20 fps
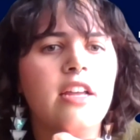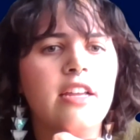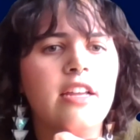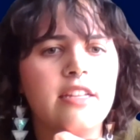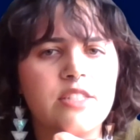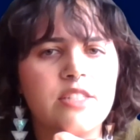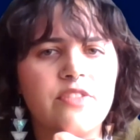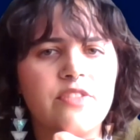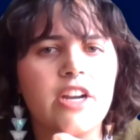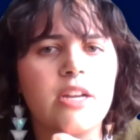
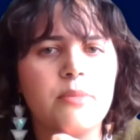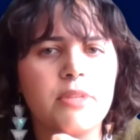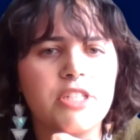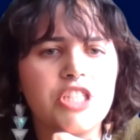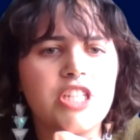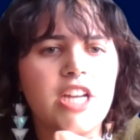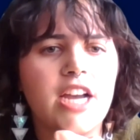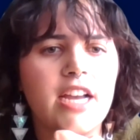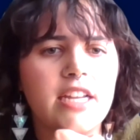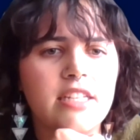is very much
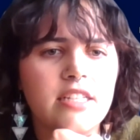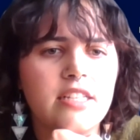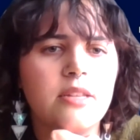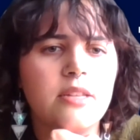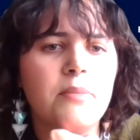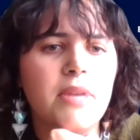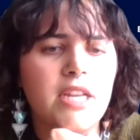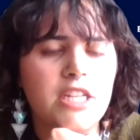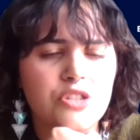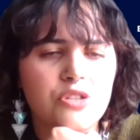tied to the
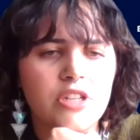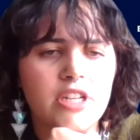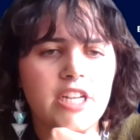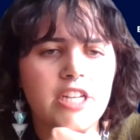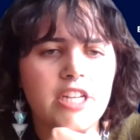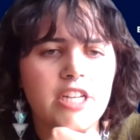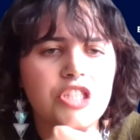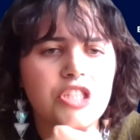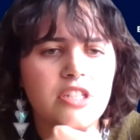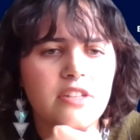
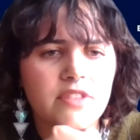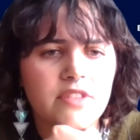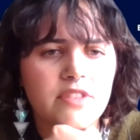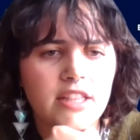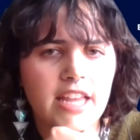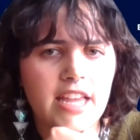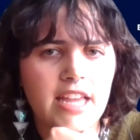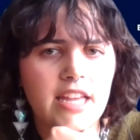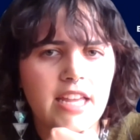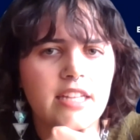matriation of the
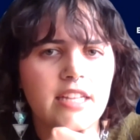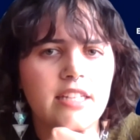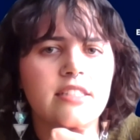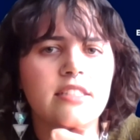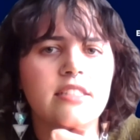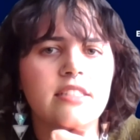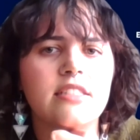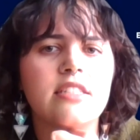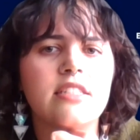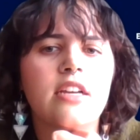
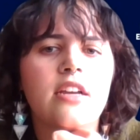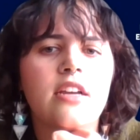land,